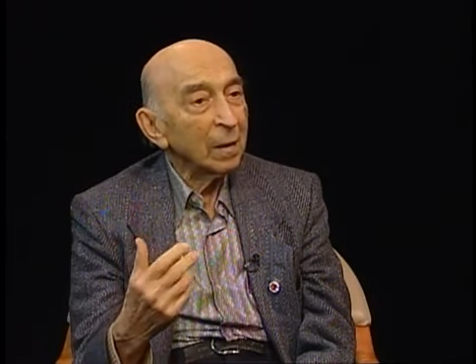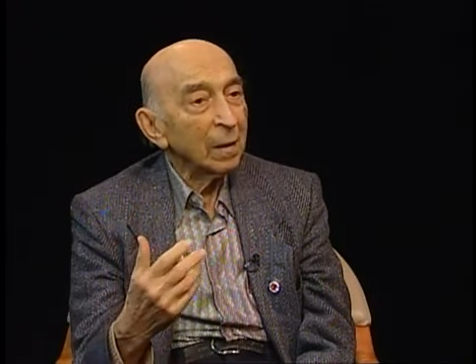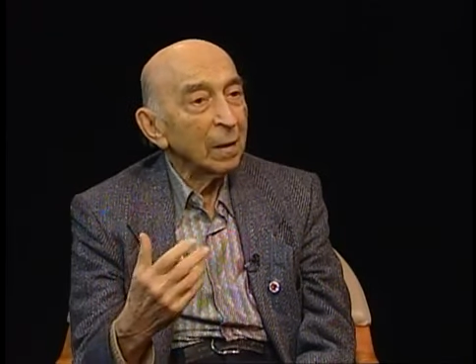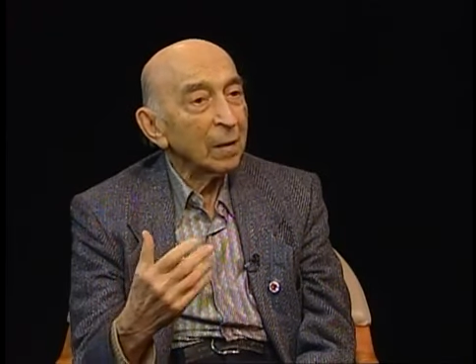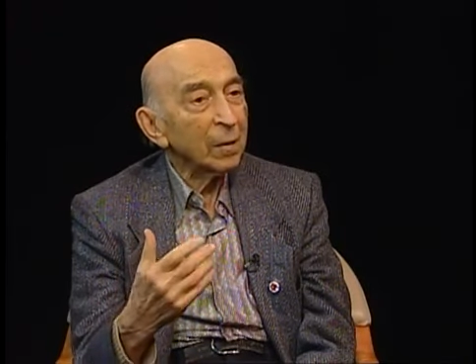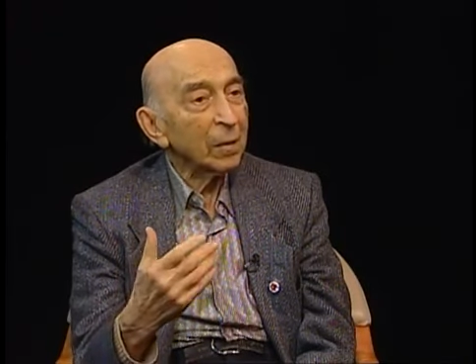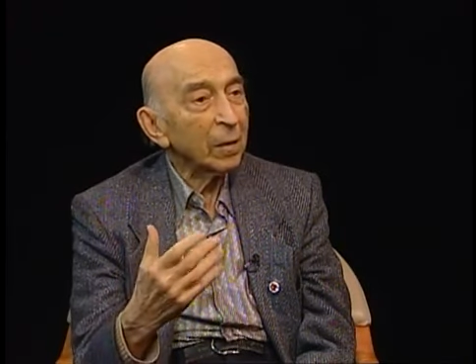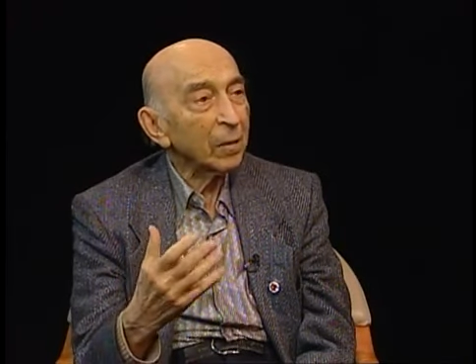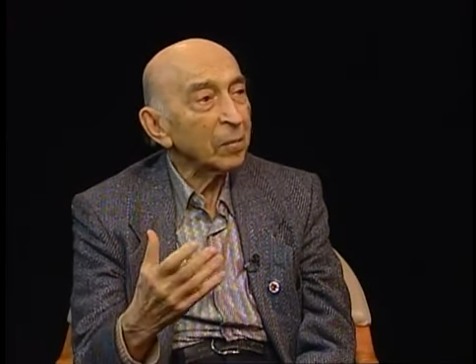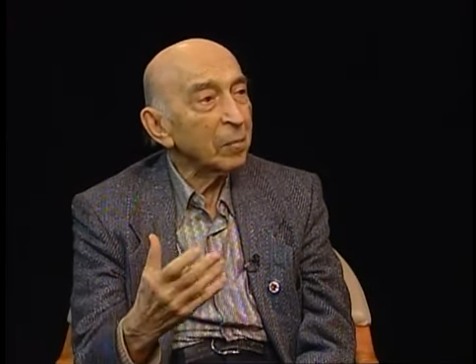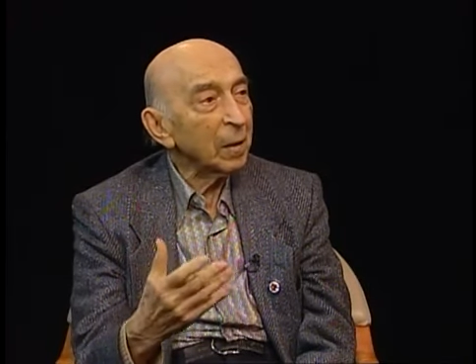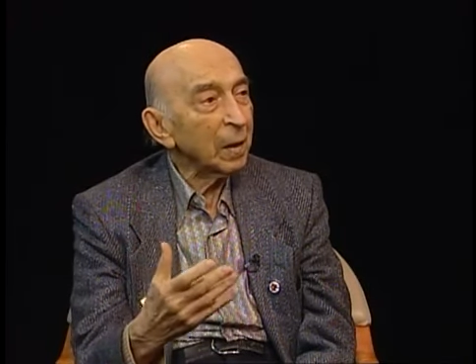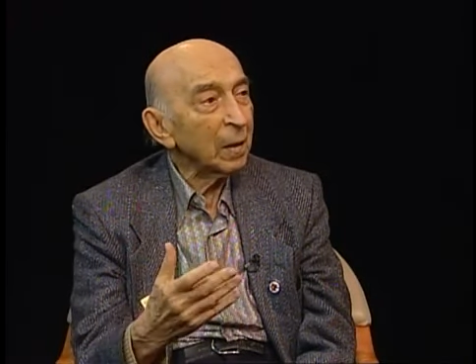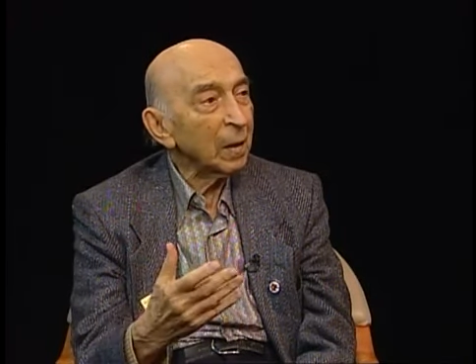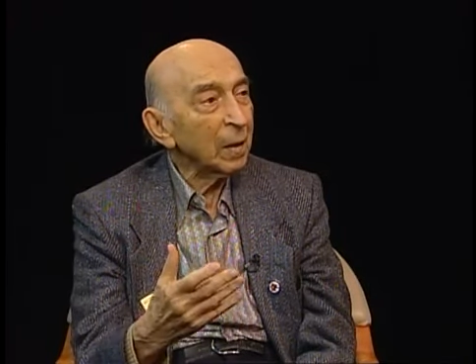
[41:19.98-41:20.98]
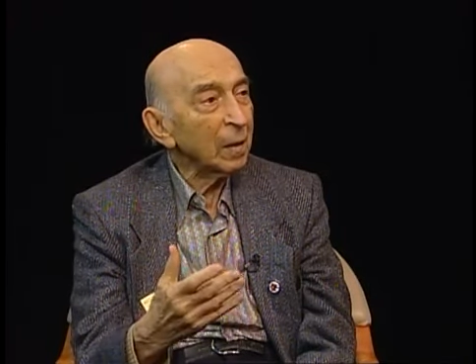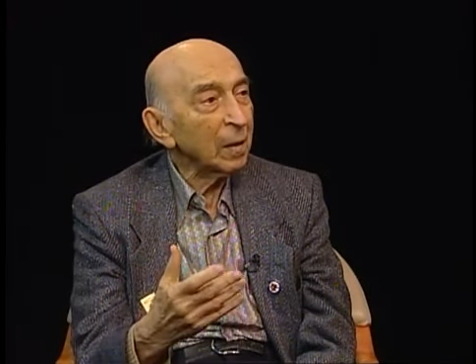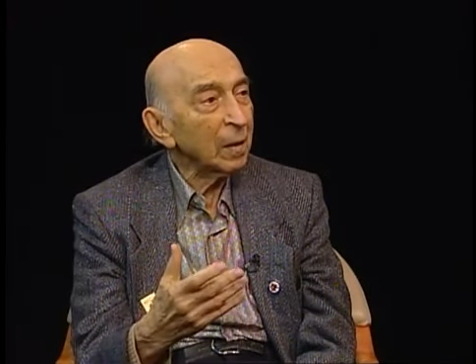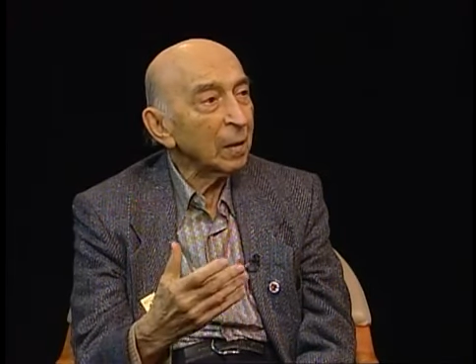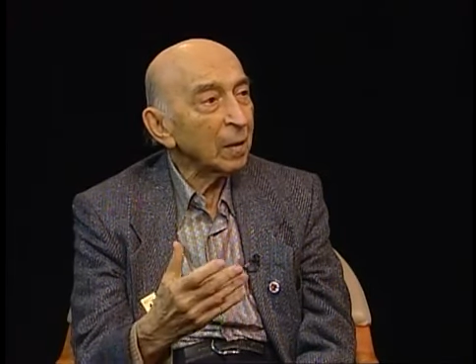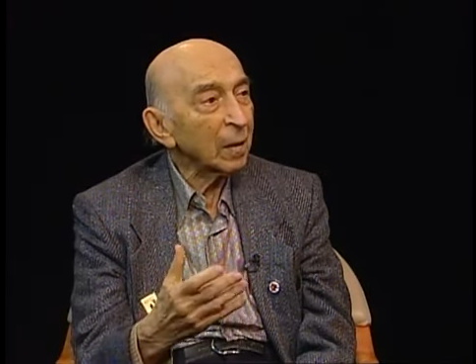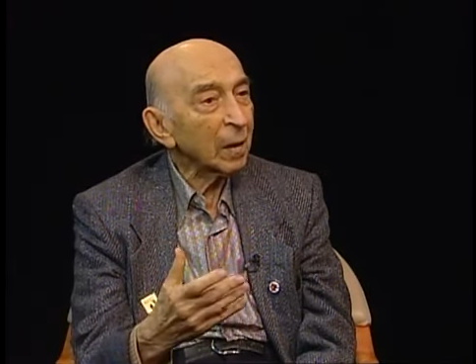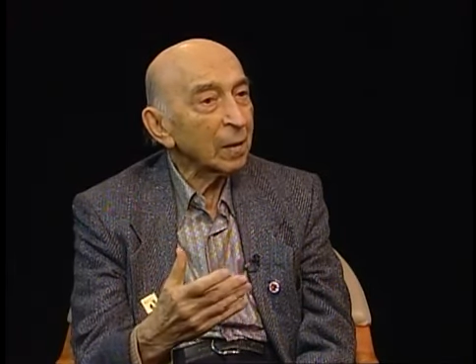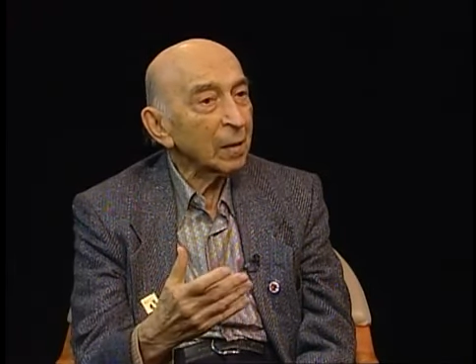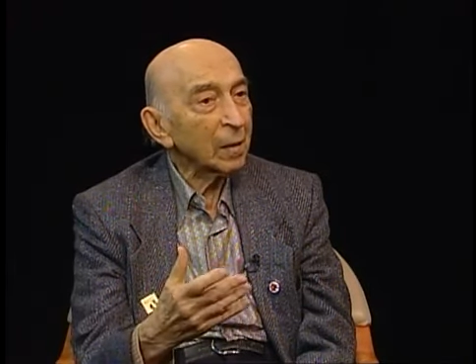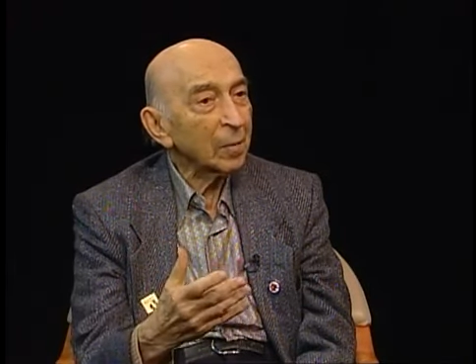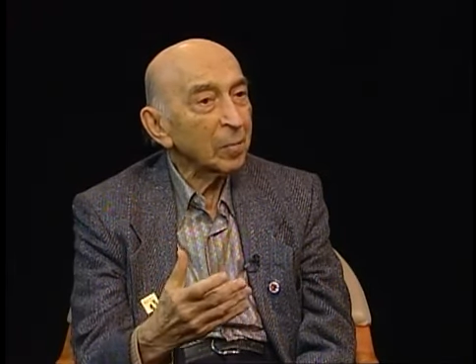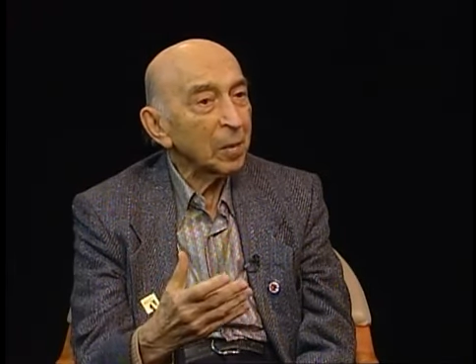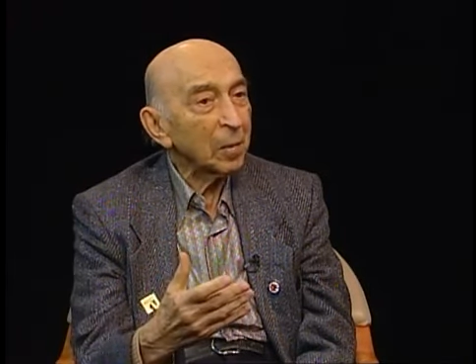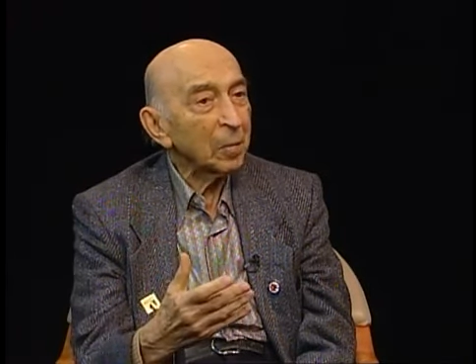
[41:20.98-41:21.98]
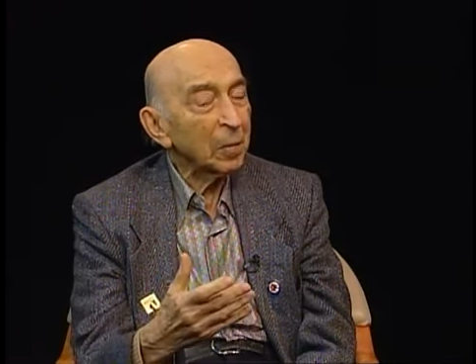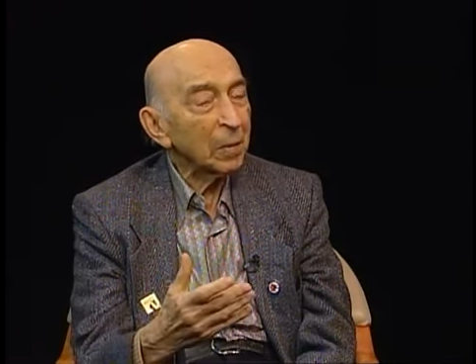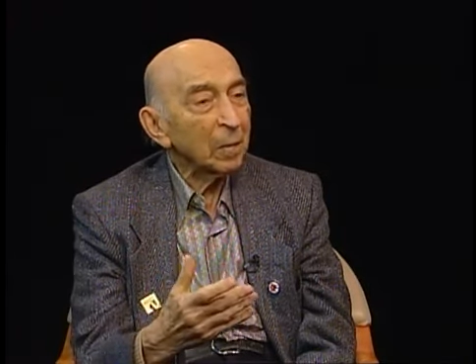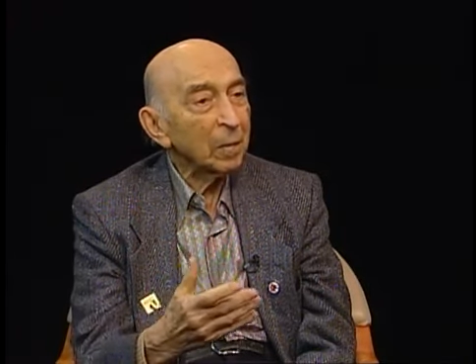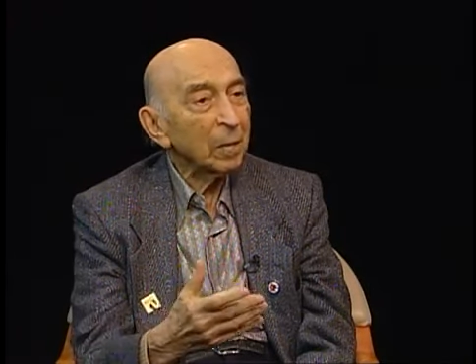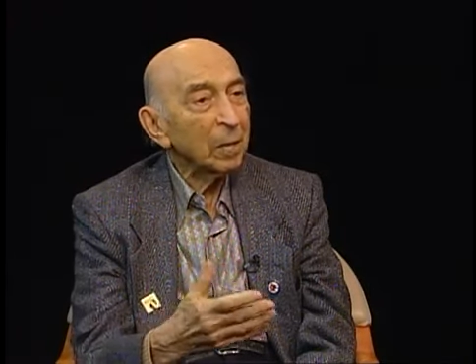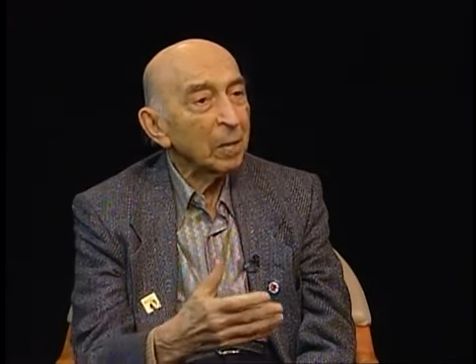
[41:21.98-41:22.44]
and you have many Iranian people